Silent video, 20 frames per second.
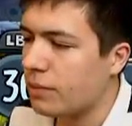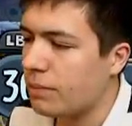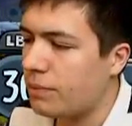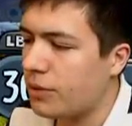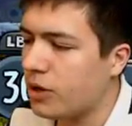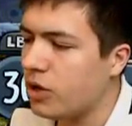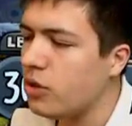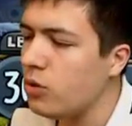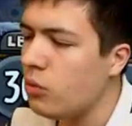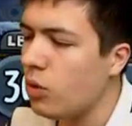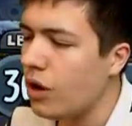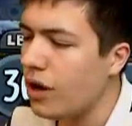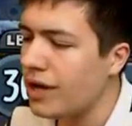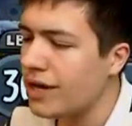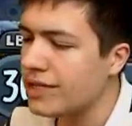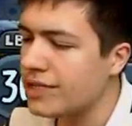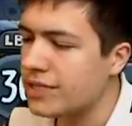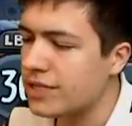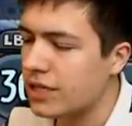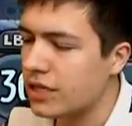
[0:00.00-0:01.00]
But
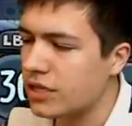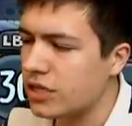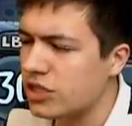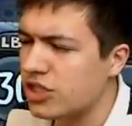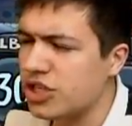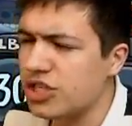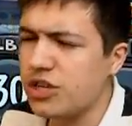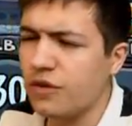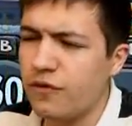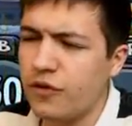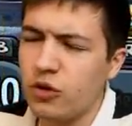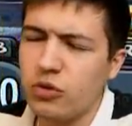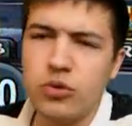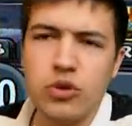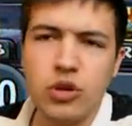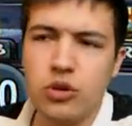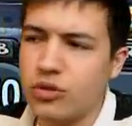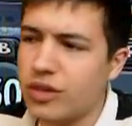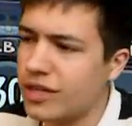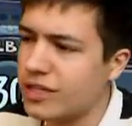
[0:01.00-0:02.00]
otherwise, just a few
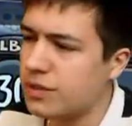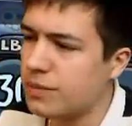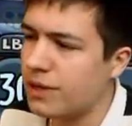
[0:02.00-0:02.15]
new things